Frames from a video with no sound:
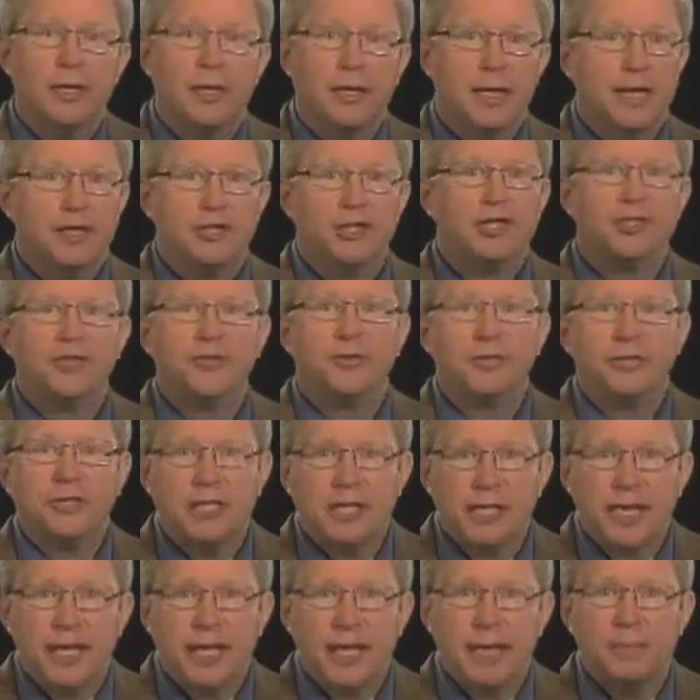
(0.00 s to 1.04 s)
not just for
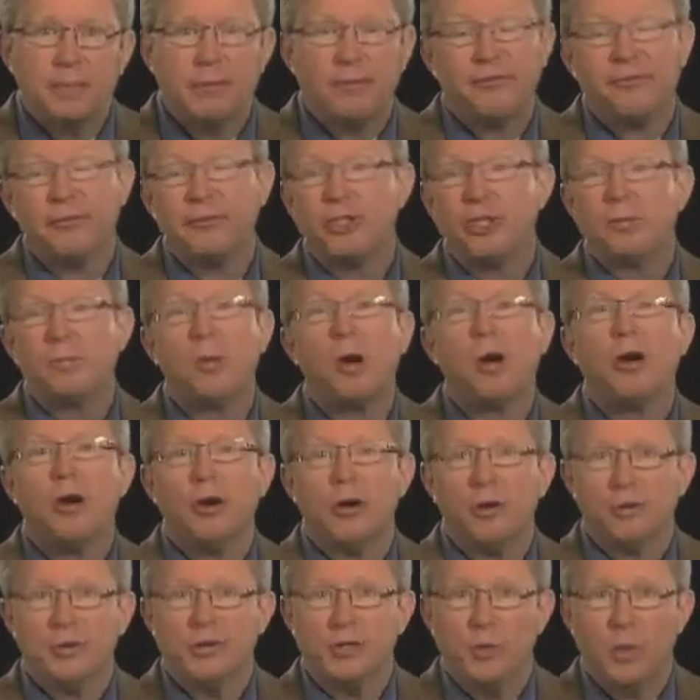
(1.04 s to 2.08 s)
today, but for
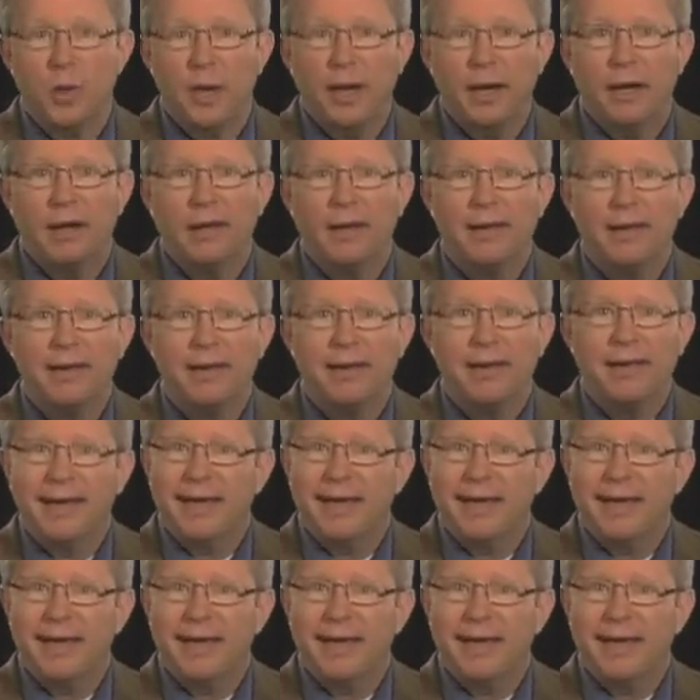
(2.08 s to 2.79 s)
tomorrow as well.